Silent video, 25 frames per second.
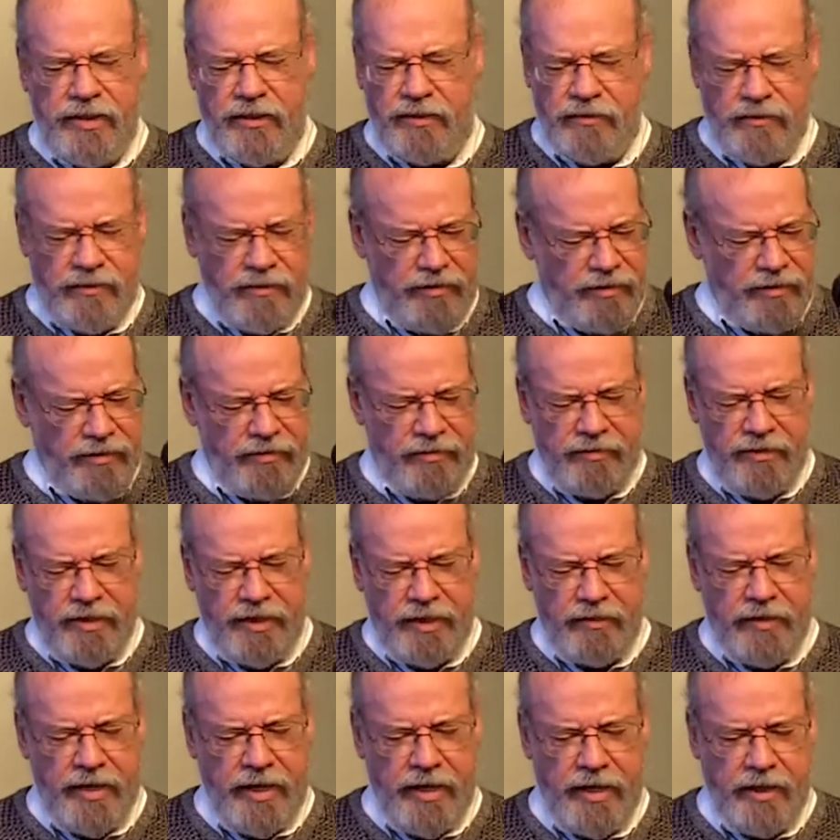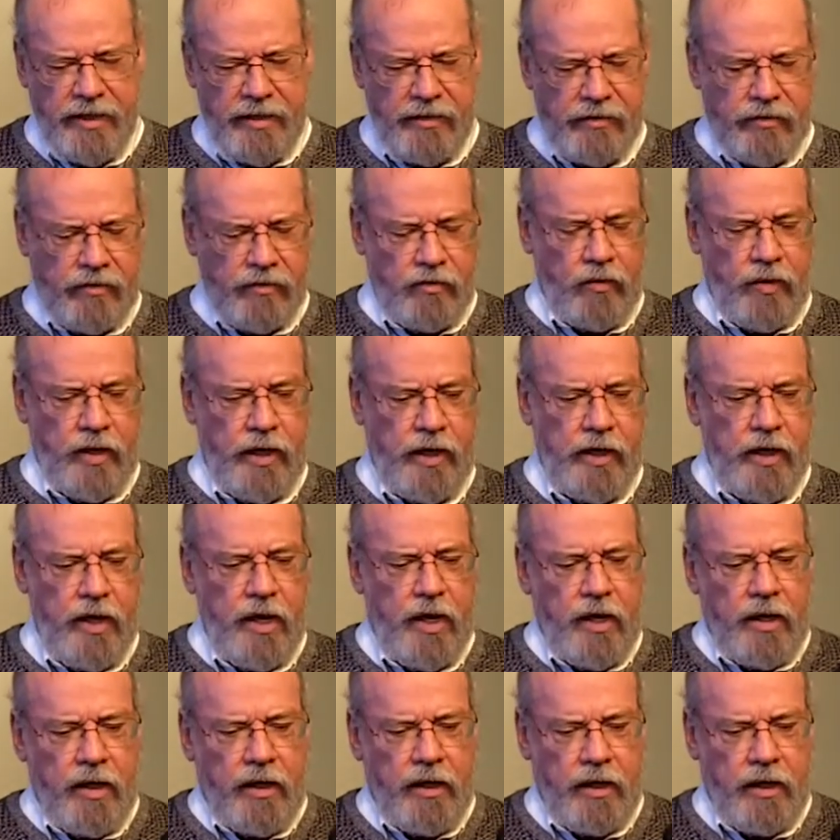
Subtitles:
just say, Lord, you know, take that attitude away.